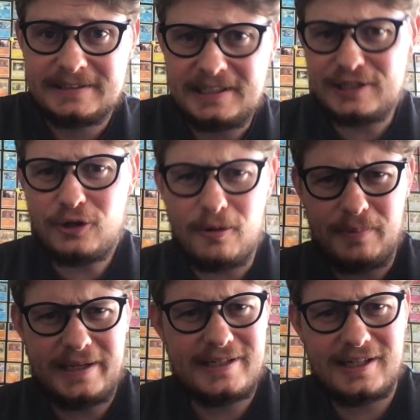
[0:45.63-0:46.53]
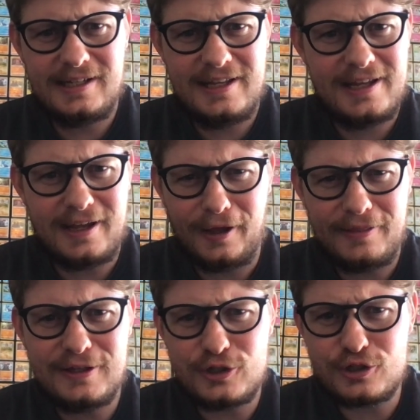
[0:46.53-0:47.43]
And yeah, basically, I
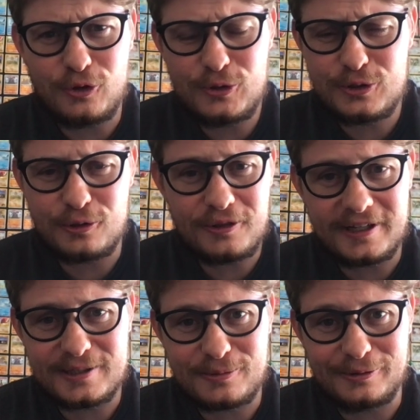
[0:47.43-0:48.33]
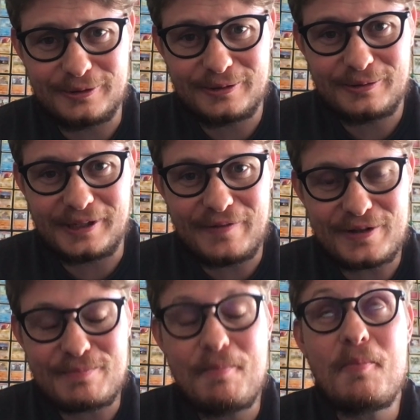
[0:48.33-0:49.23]
think just those two things will will give
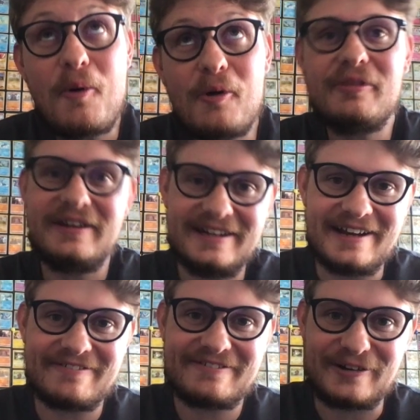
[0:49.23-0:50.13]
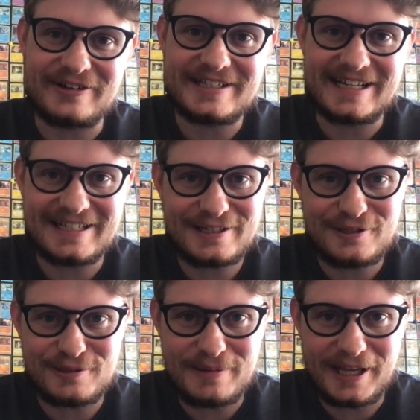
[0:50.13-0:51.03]
us more than enough content
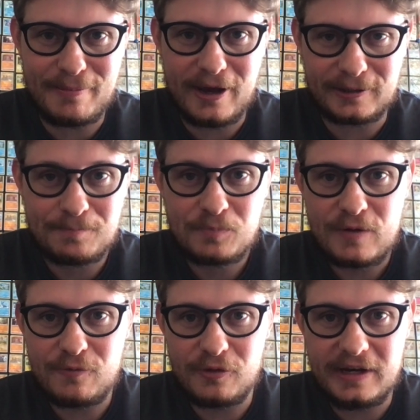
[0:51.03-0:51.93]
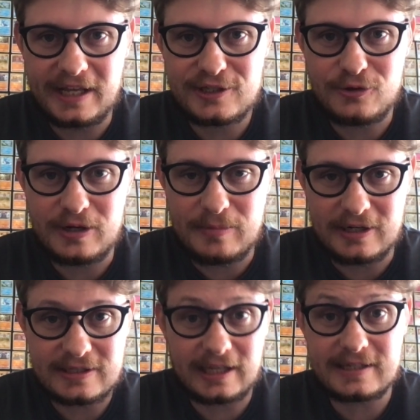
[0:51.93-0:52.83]
to speak about for the next 30
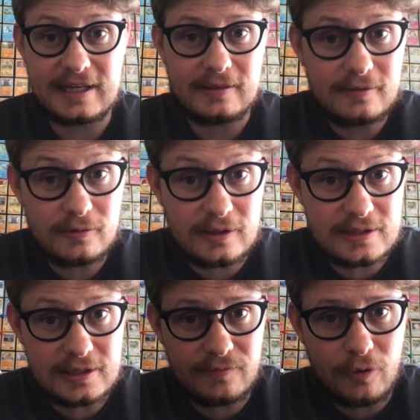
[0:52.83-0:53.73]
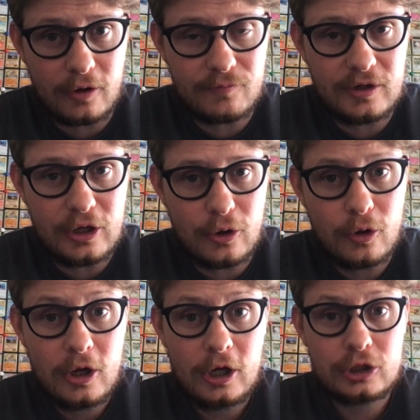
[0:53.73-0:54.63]
minutes. Like I said, this is the vlog video.
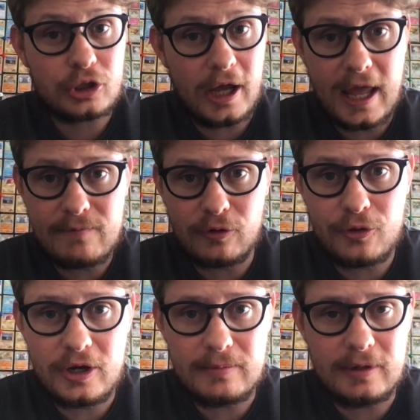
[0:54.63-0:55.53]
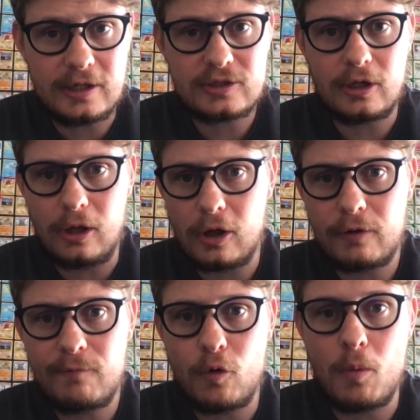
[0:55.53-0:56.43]
Try aim for 30 minutes, a
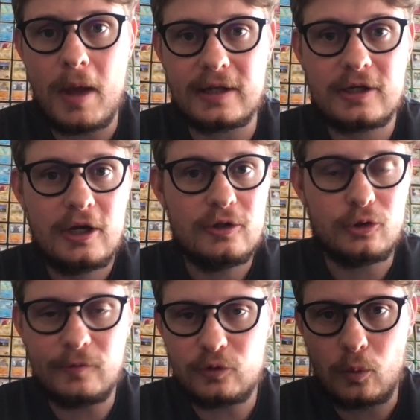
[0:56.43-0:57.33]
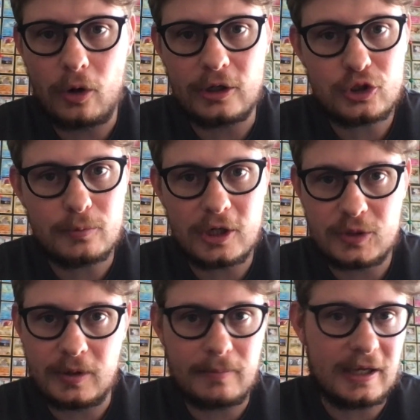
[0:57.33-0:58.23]
longer format. Don't have to worry too much
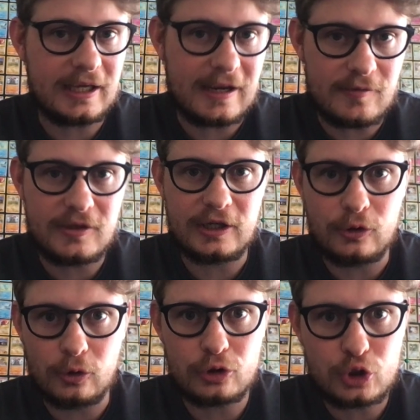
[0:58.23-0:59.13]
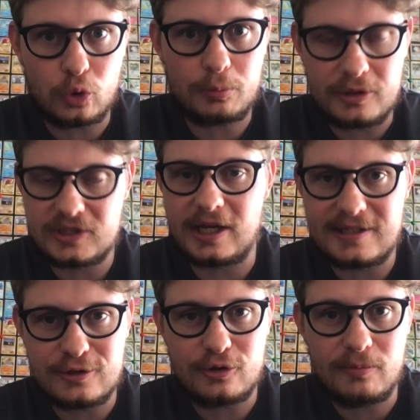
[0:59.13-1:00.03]
about making everything, you know, short,
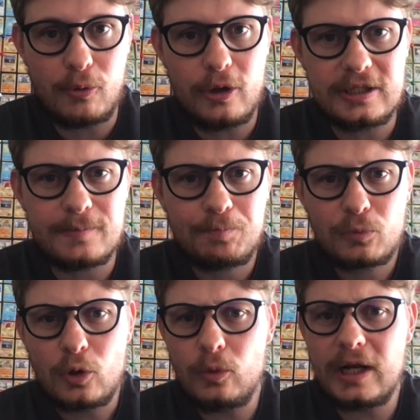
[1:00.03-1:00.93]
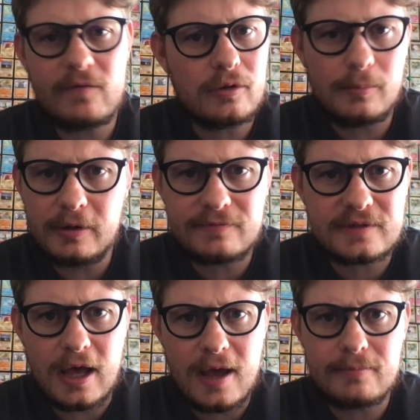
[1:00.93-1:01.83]
precise, and to the point. We can have a little bit of
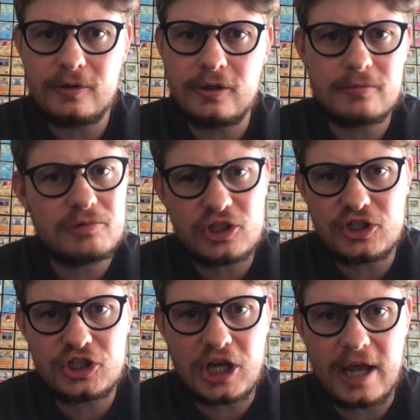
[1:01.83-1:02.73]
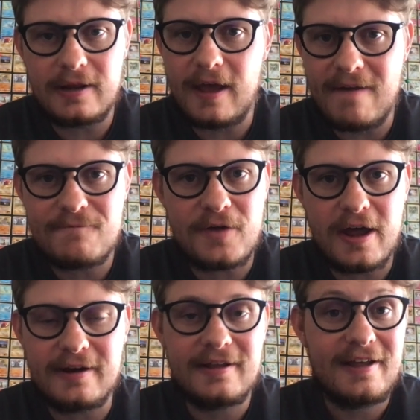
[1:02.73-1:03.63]
time, you know, just to chat, have fun,